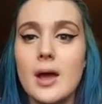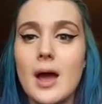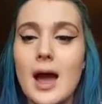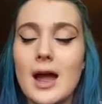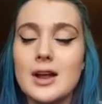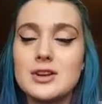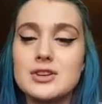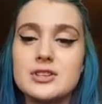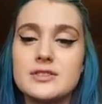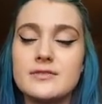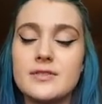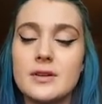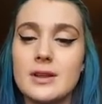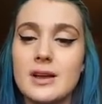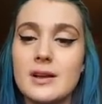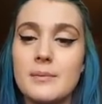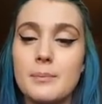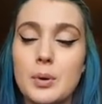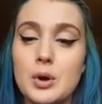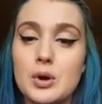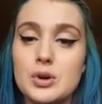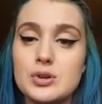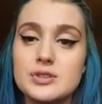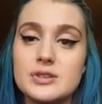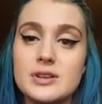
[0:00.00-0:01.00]
I just felt like
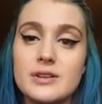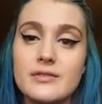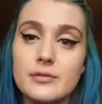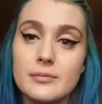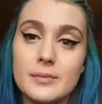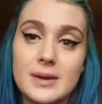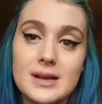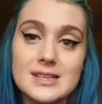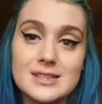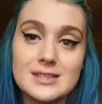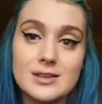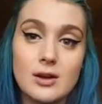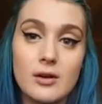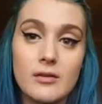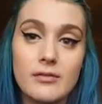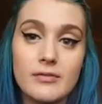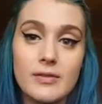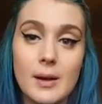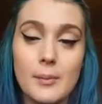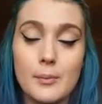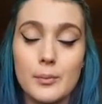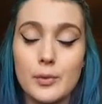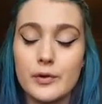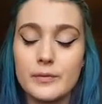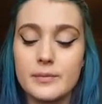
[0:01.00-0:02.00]
personally for myself,
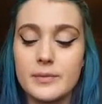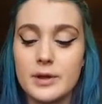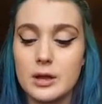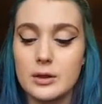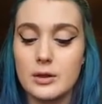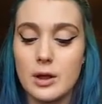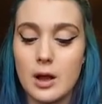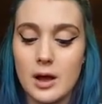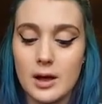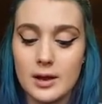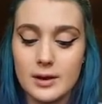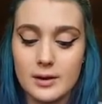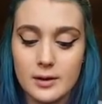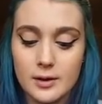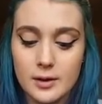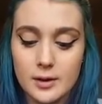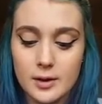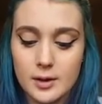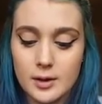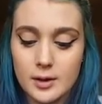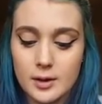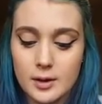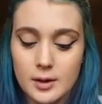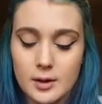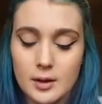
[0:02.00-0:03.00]
that moved me a lot,
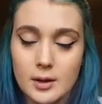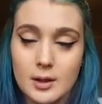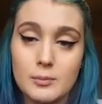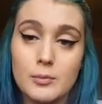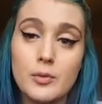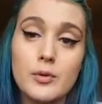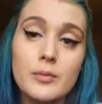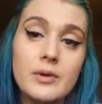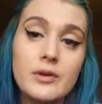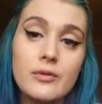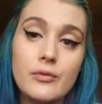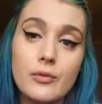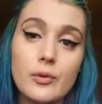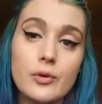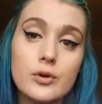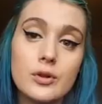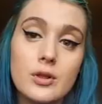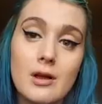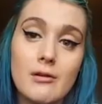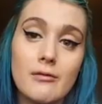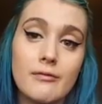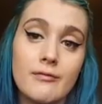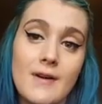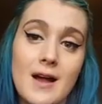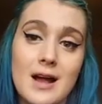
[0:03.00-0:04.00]
moved me forward a
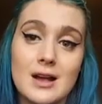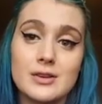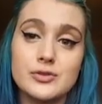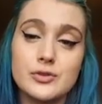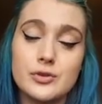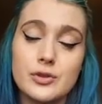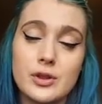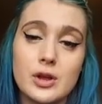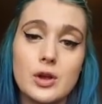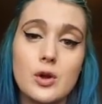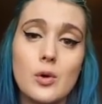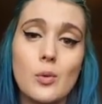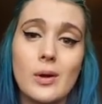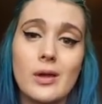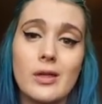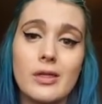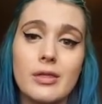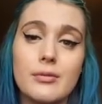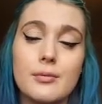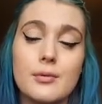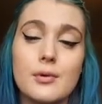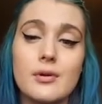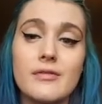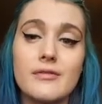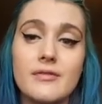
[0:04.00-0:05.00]
lot faster than going
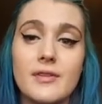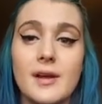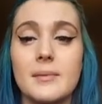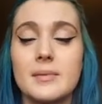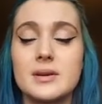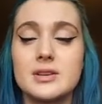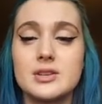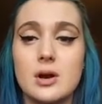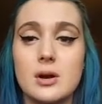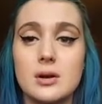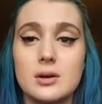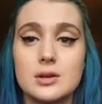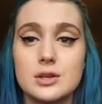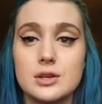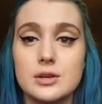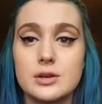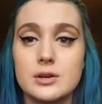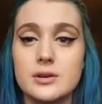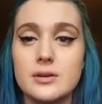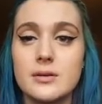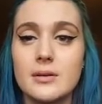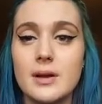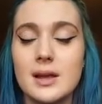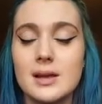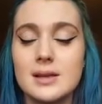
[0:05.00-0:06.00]
through a family
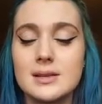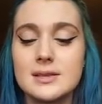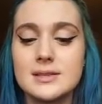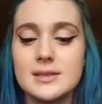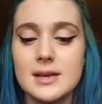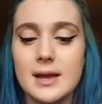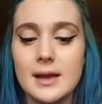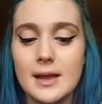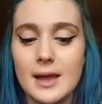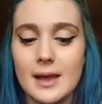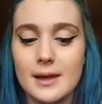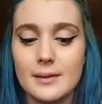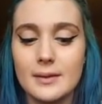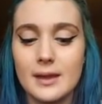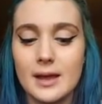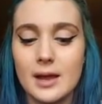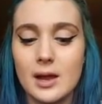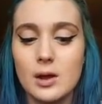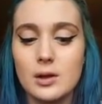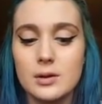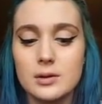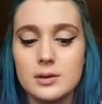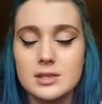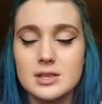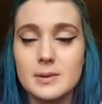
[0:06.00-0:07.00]
doctor. And again,
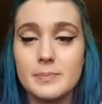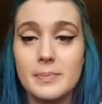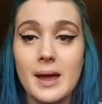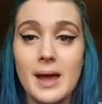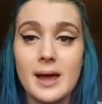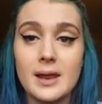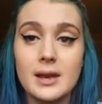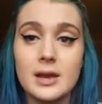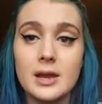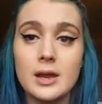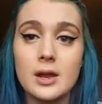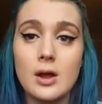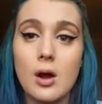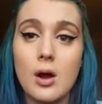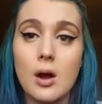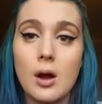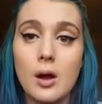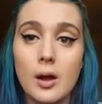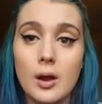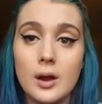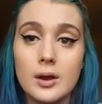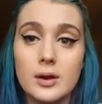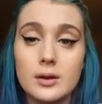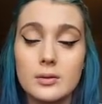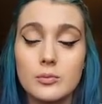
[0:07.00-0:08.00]
like depending
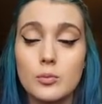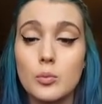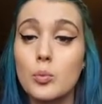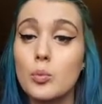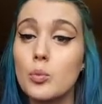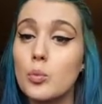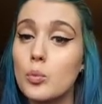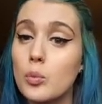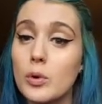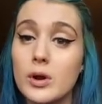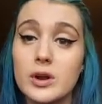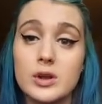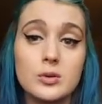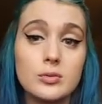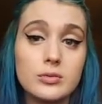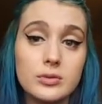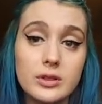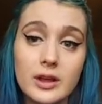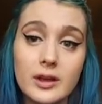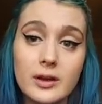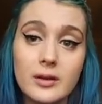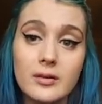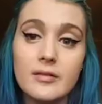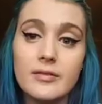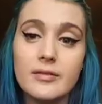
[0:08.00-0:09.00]
on where you
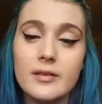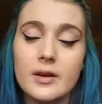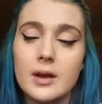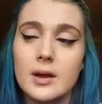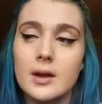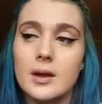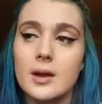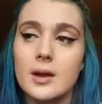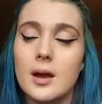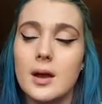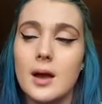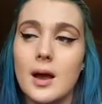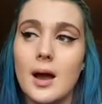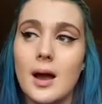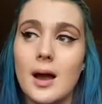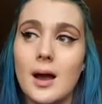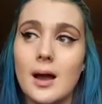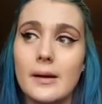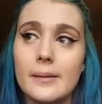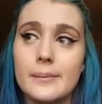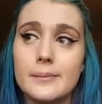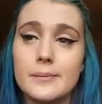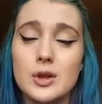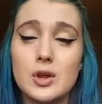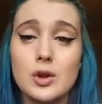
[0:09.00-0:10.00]
live,
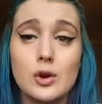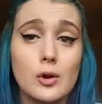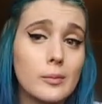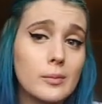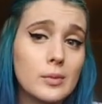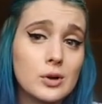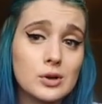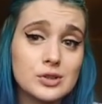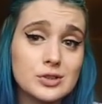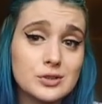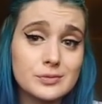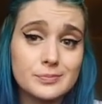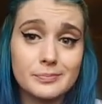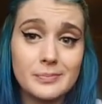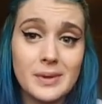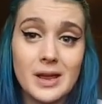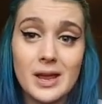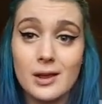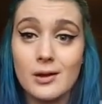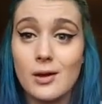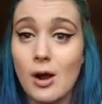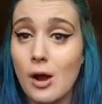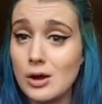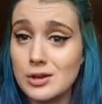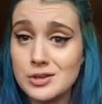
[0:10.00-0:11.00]
um, you know, emerge may
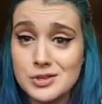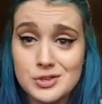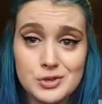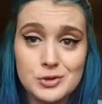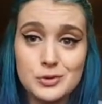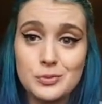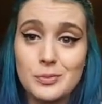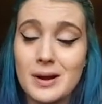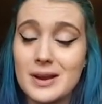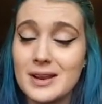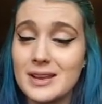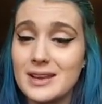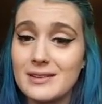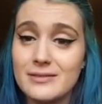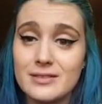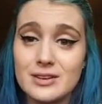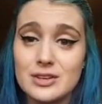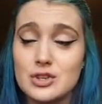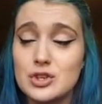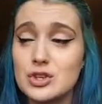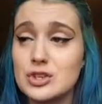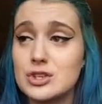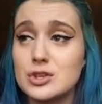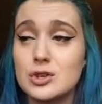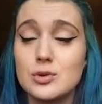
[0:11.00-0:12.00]
cost you money
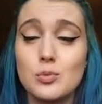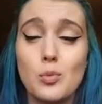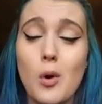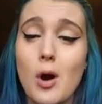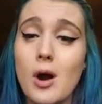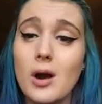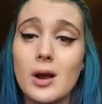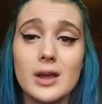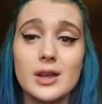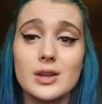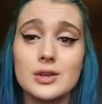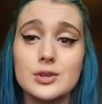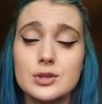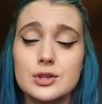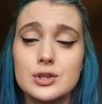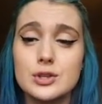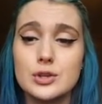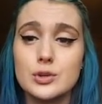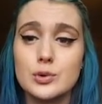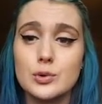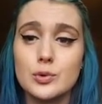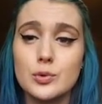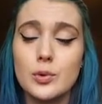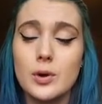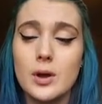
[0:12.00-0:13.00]
even just to walk
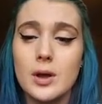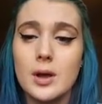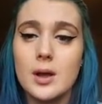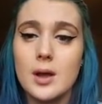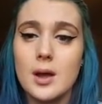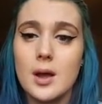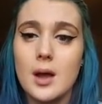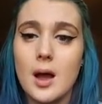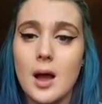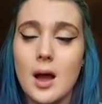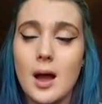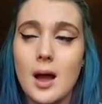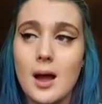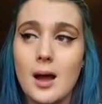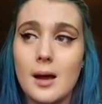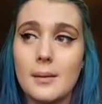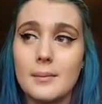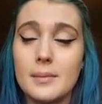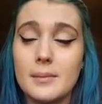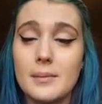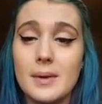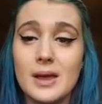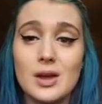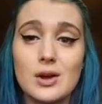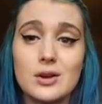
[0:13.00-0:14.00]
into
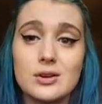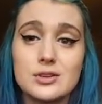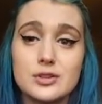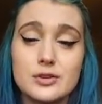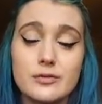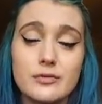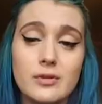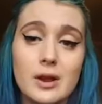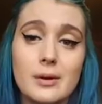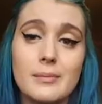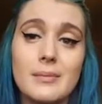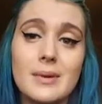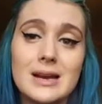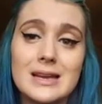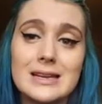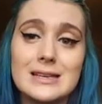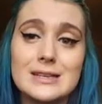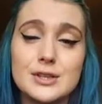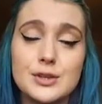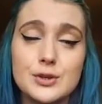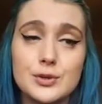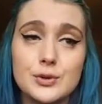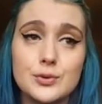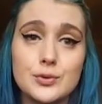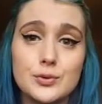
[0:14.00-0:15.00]
um, may cost you a lot of money
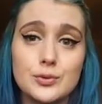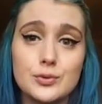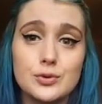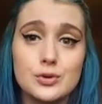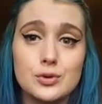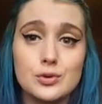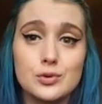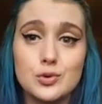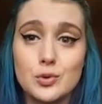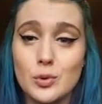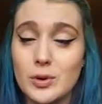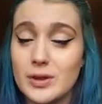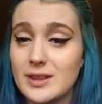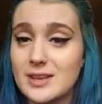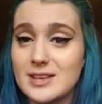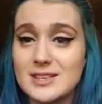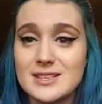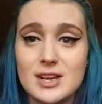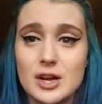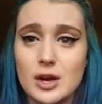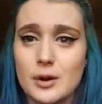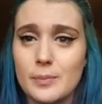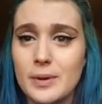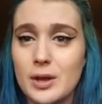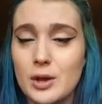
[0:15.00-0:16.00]
to, to join these
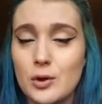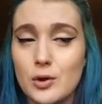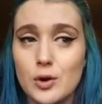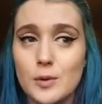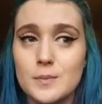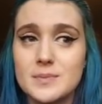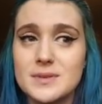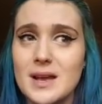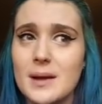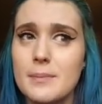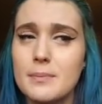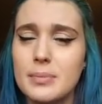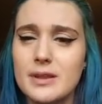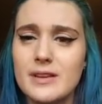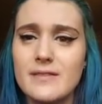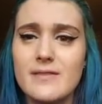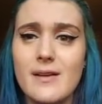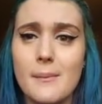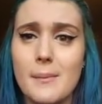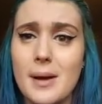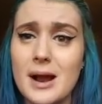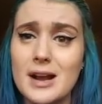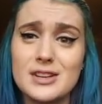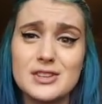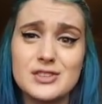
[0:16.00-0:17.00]
therapy groups. I believe
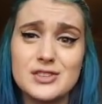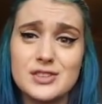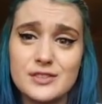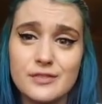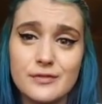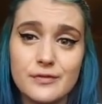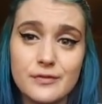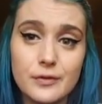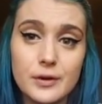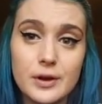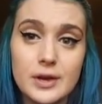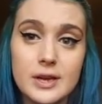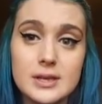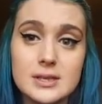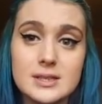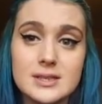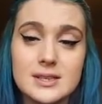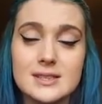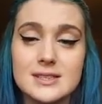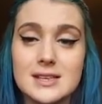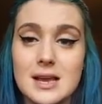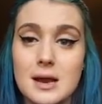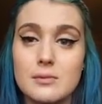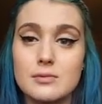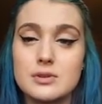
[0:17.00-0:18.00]
that mine is free
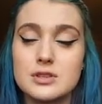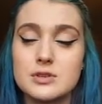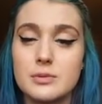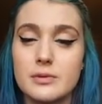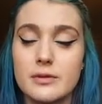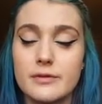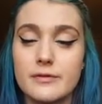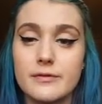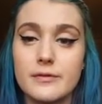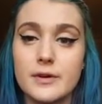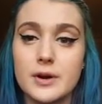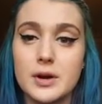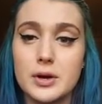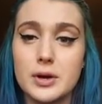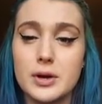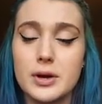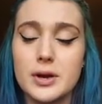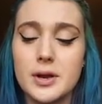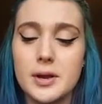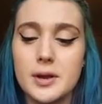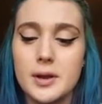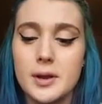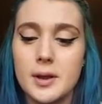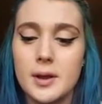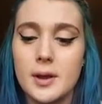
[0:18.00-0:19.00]
since I was referred.